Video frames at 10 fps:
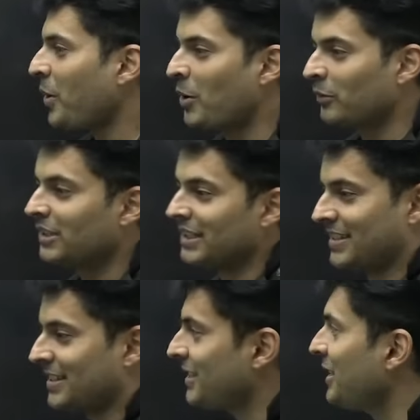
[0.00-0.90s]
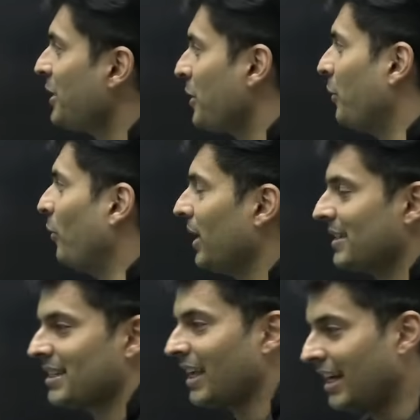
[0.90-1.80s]
of this
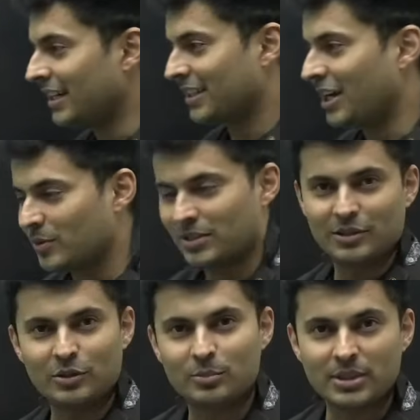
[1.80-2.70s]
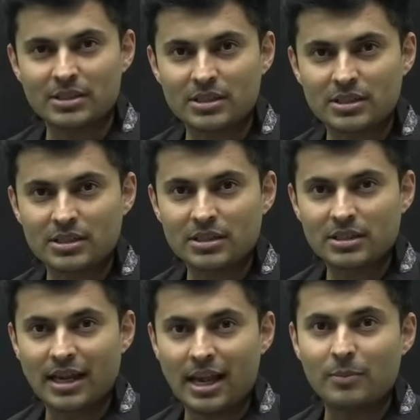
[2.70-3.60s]
was 8,000 rupees
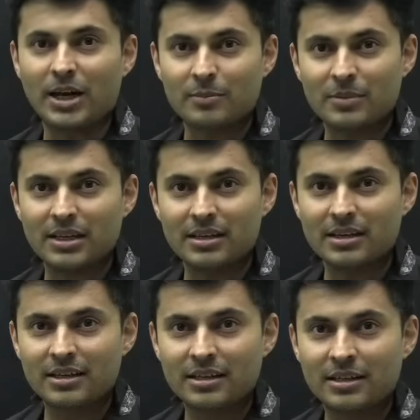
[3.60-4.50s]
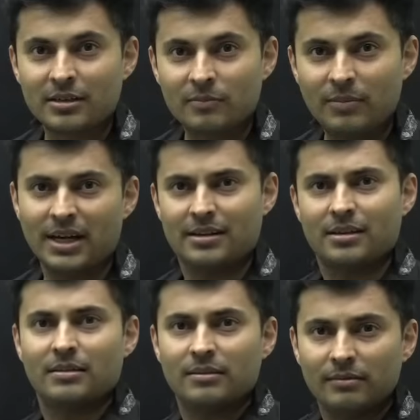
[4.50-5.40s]
MRP,
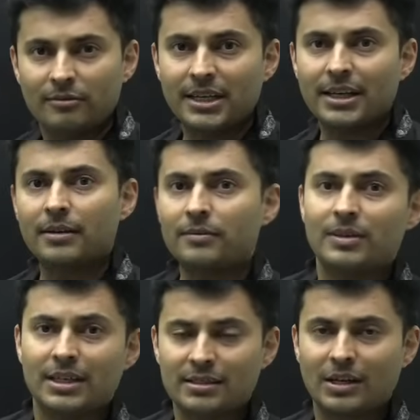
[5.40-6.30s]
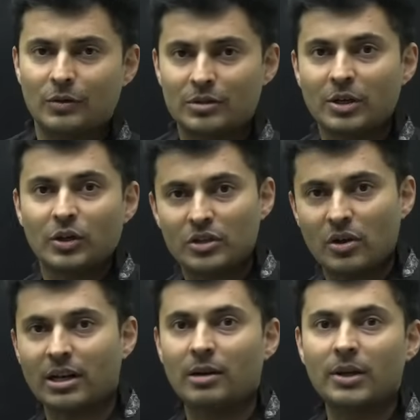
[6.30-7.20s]
but we gave discounts because
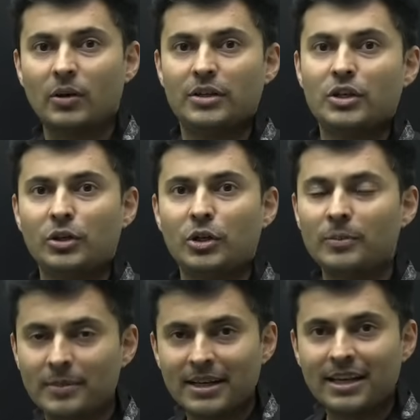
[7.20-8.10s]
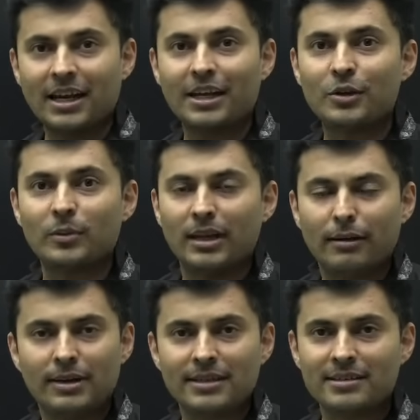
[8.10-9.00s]
you are coming on YouTube and you
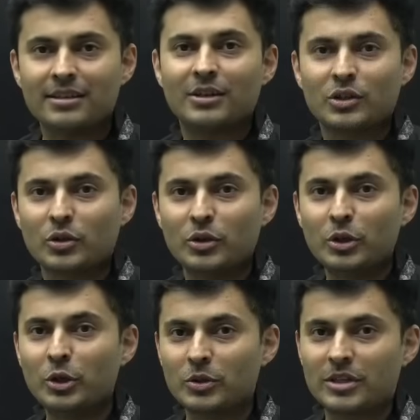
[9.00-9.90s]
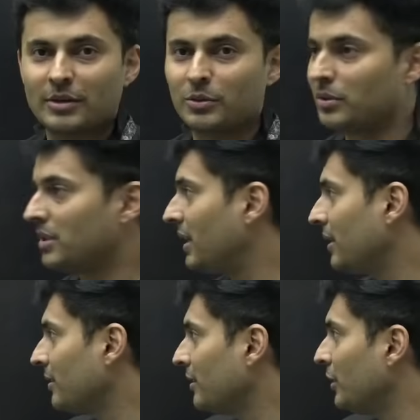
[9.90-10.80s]
love us. So you use our codes
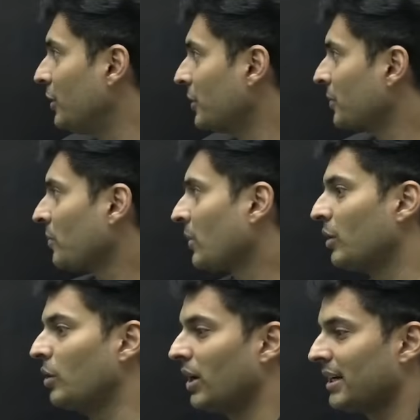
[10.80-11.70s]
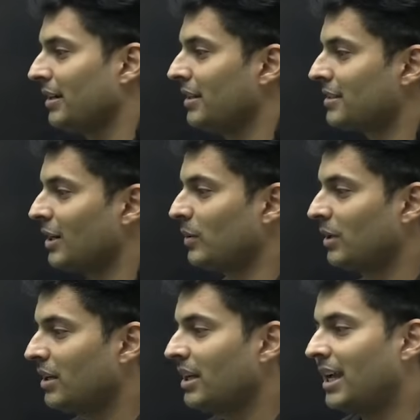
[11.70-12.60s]
and you know, you got the discount
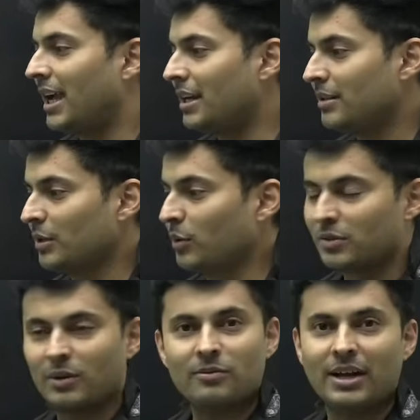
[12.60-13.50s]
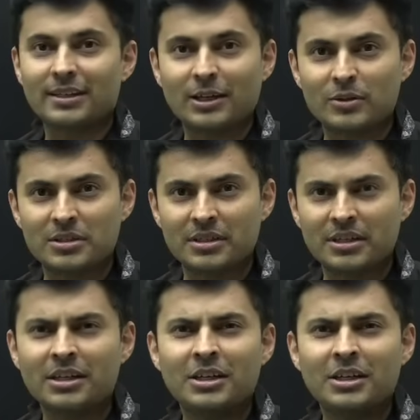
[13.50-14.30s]
and it was for 5,000.